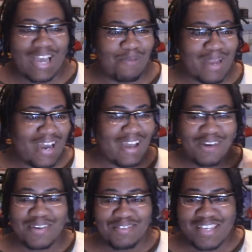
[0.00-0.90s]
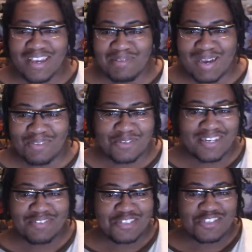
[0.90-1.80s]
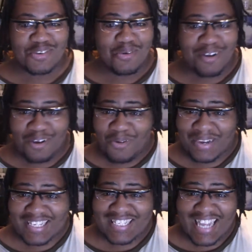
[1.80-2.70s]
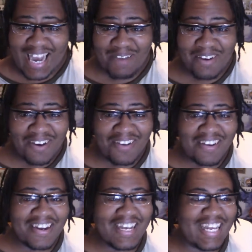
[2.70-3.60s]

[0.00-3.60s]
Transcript: I don't even care about whatever story or quest I'm on.